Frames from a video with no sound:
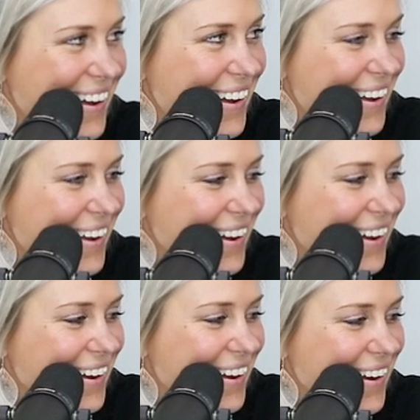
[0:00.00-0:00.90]

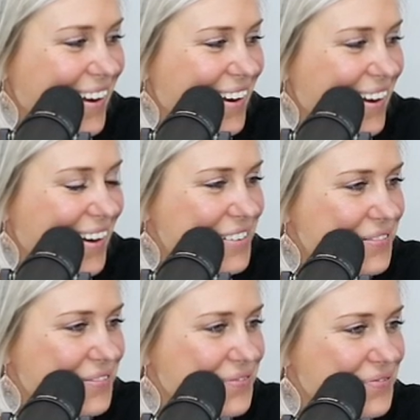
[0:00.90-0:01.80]

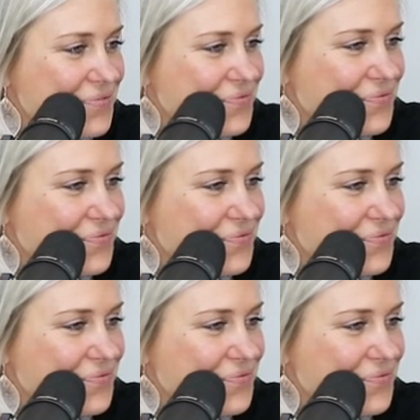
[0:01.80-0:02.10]
(silent)